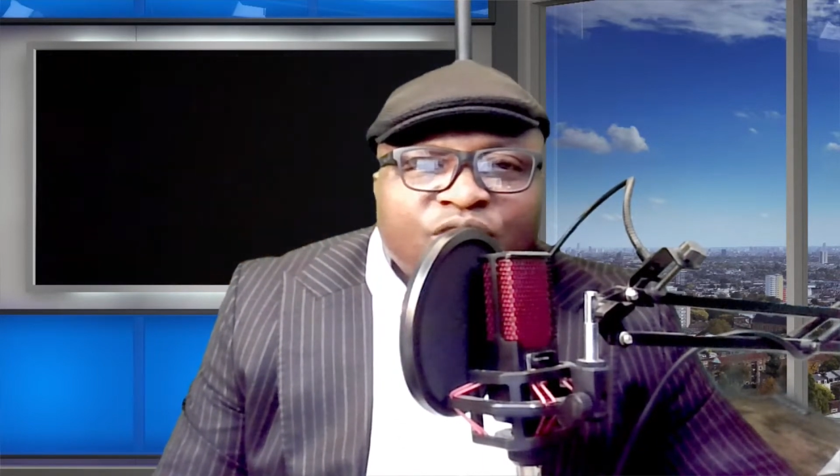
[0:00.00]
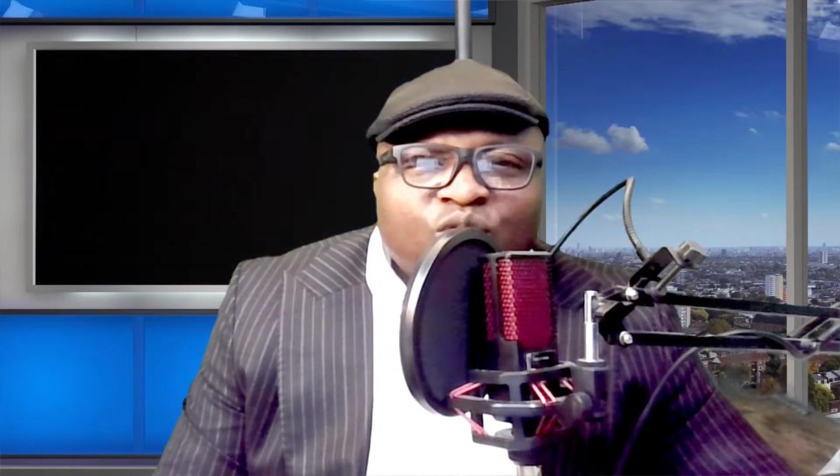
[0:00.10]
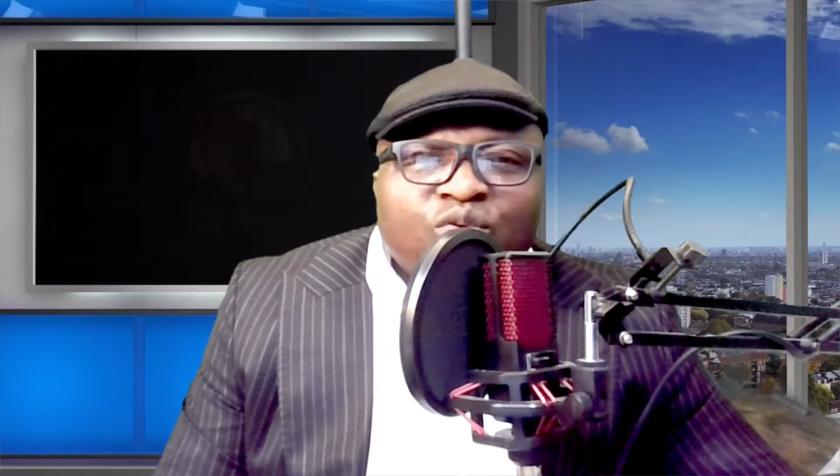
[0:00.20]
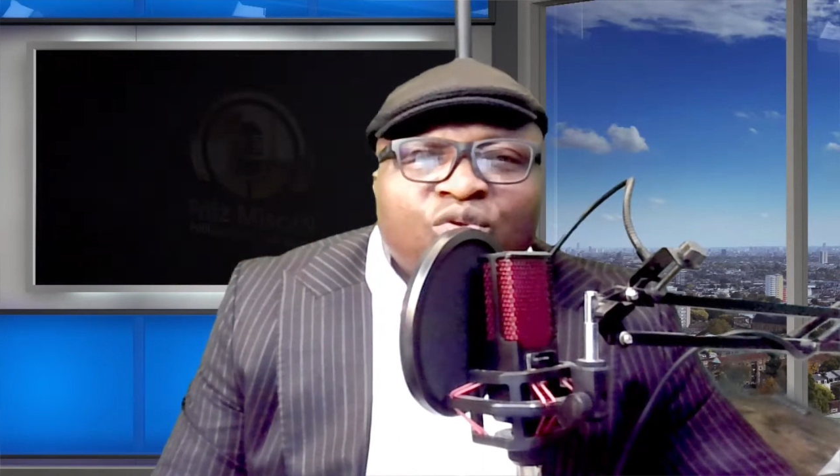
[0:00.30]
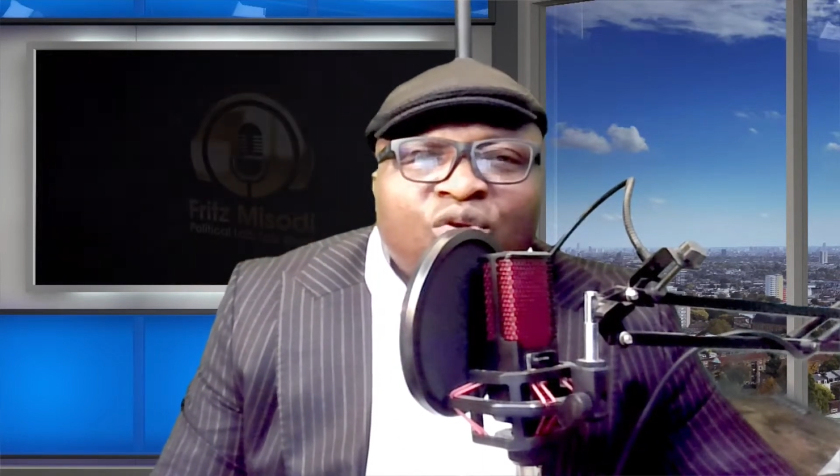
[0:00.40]

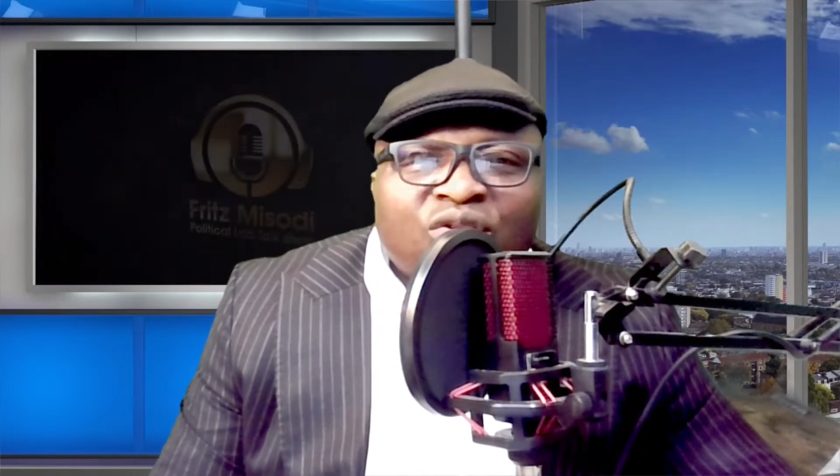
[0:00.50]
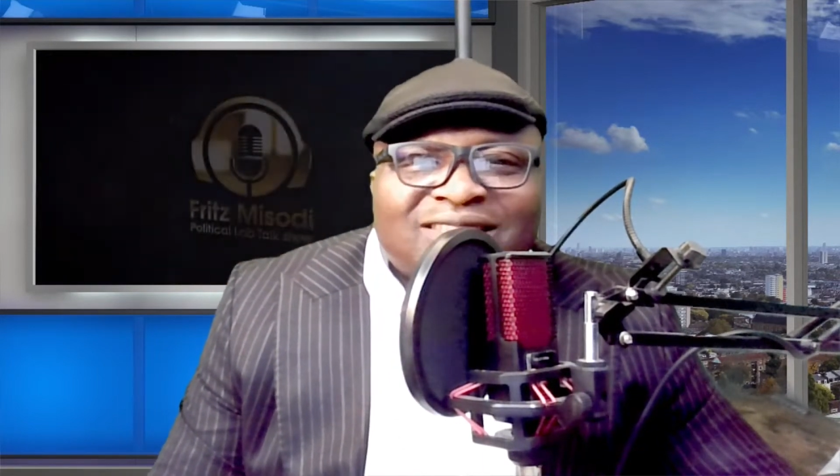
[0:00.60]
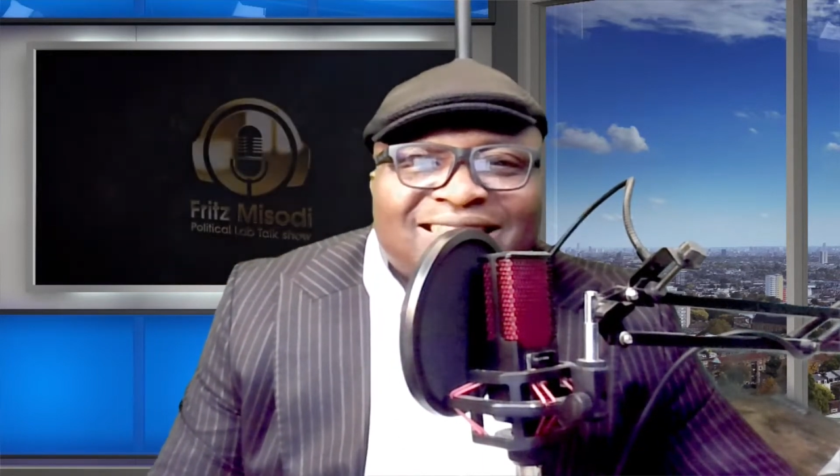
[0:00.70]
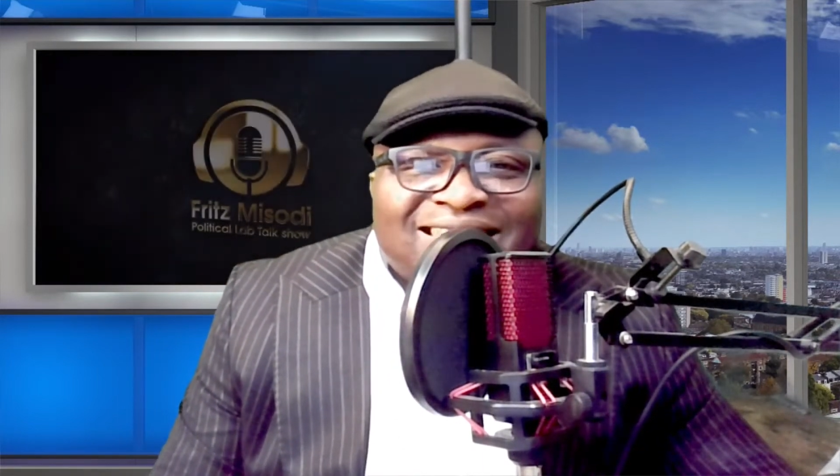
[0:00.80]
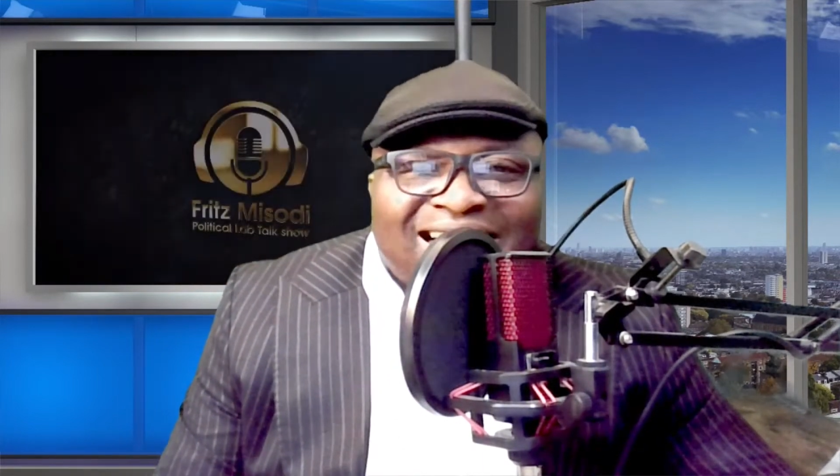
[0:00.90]
could not
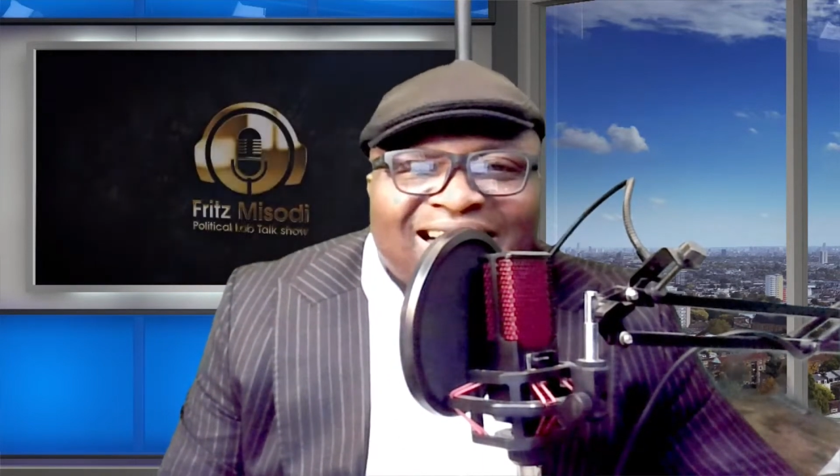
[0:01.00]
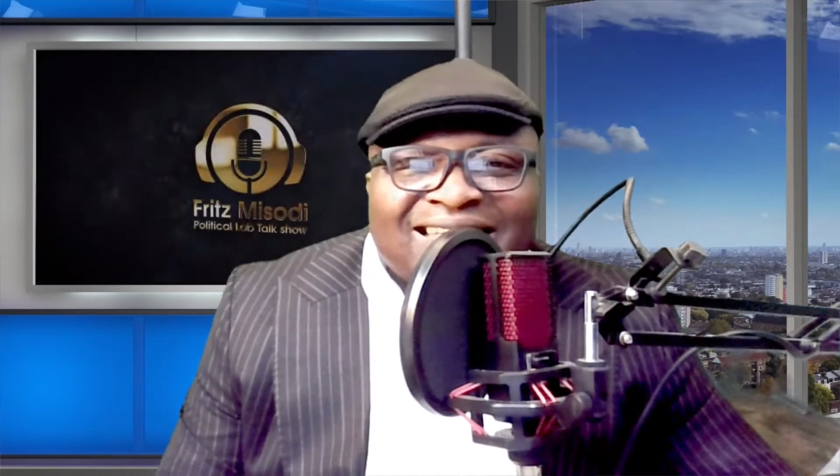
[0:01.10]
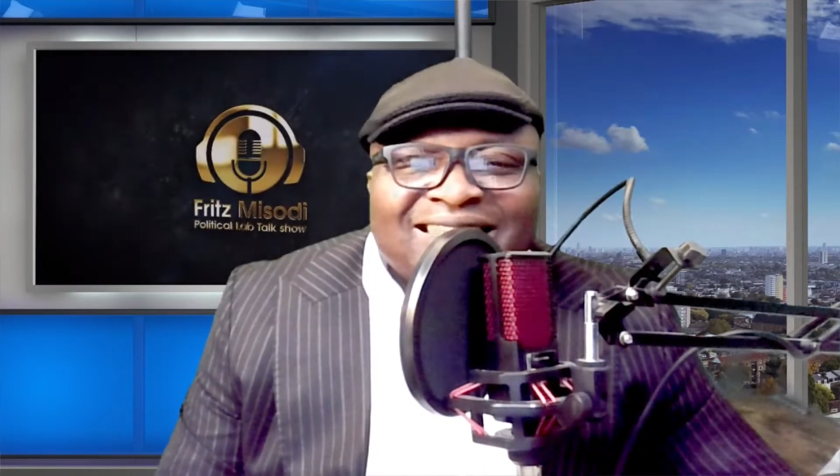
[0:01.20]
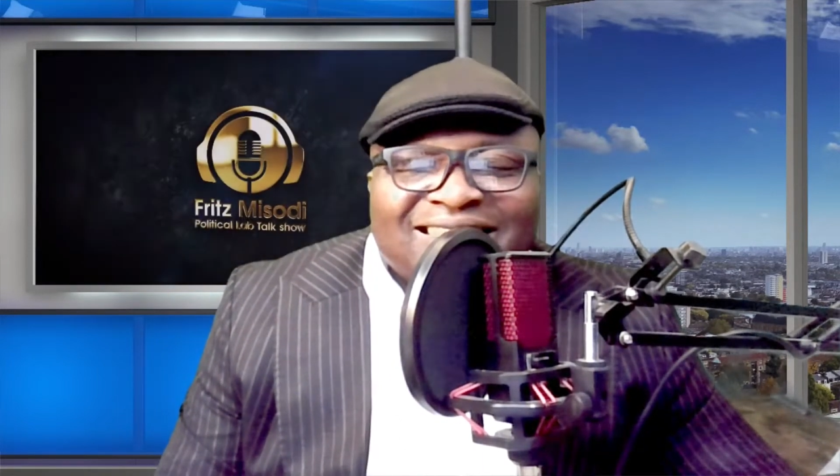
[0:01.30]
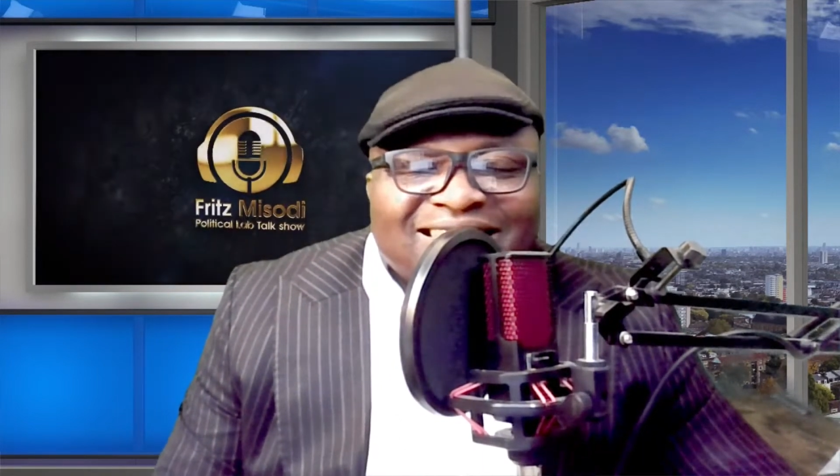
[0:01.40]

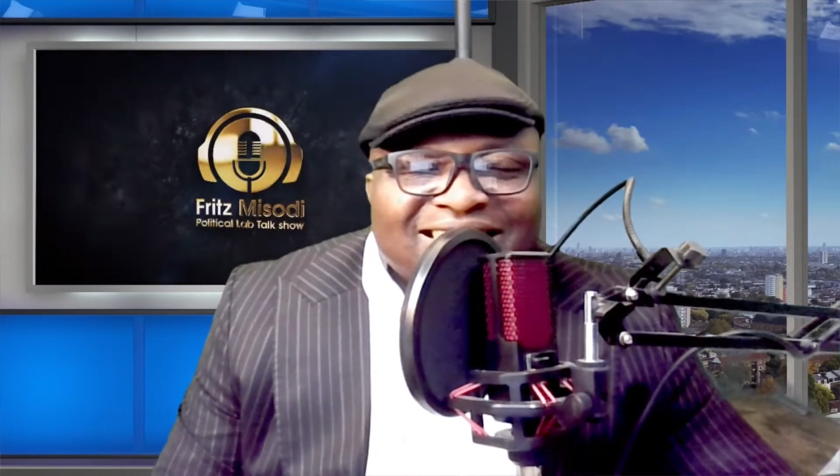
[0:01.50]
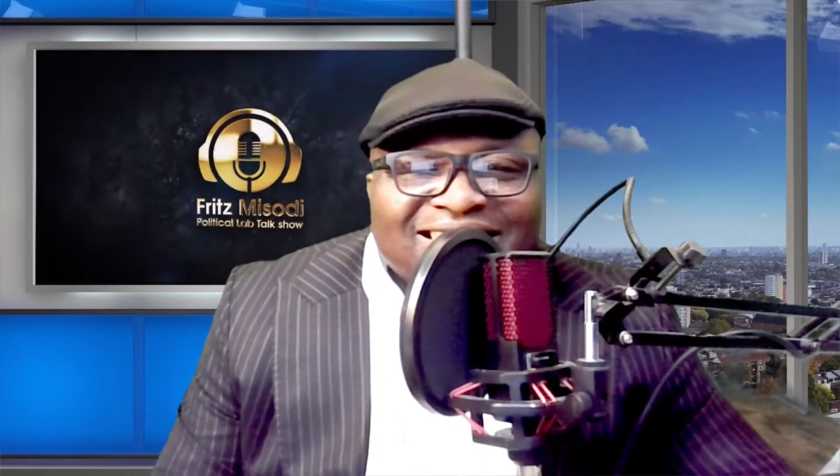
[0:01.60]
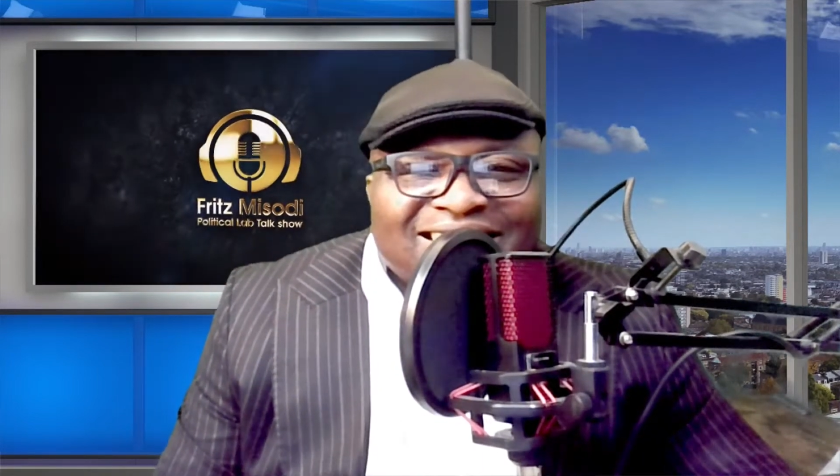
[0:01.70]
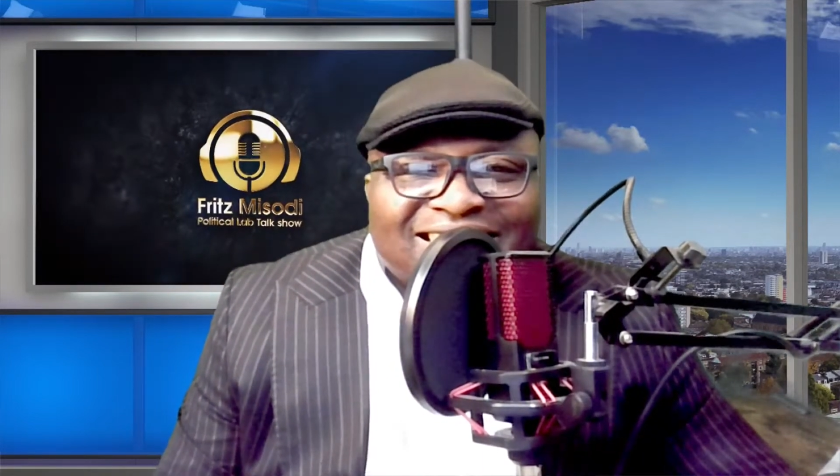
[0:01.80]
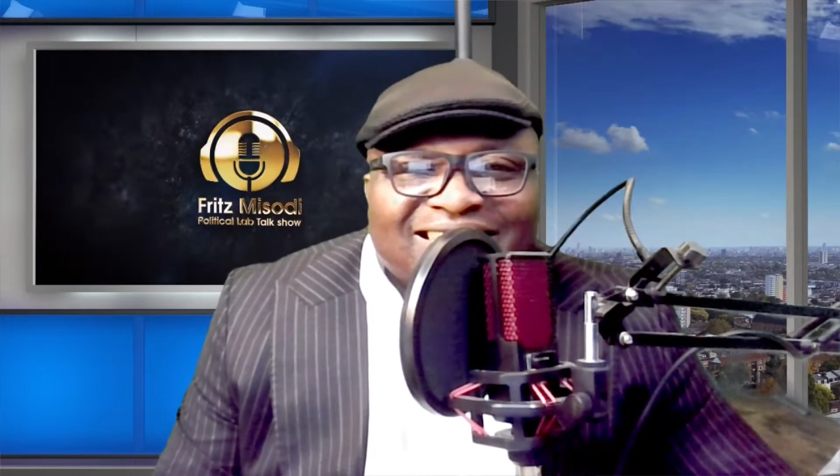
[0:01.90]
stand
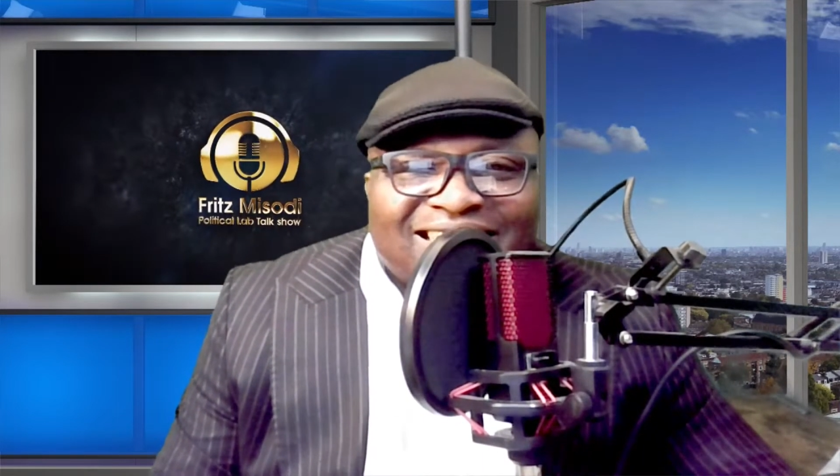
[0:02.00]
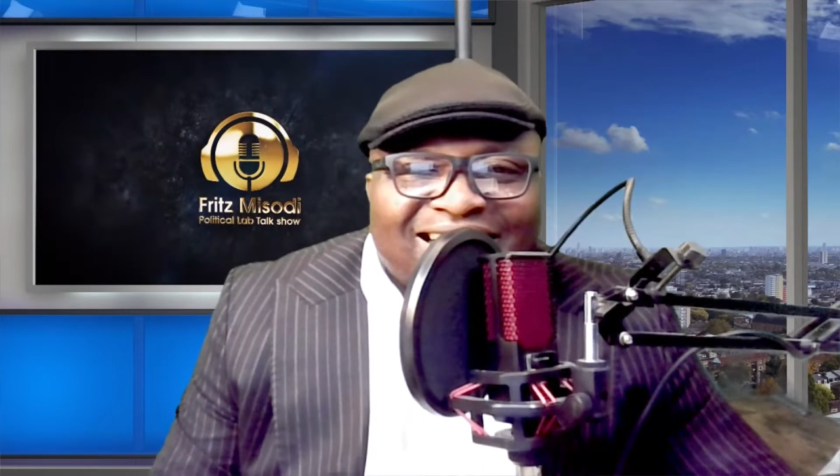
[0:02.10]
this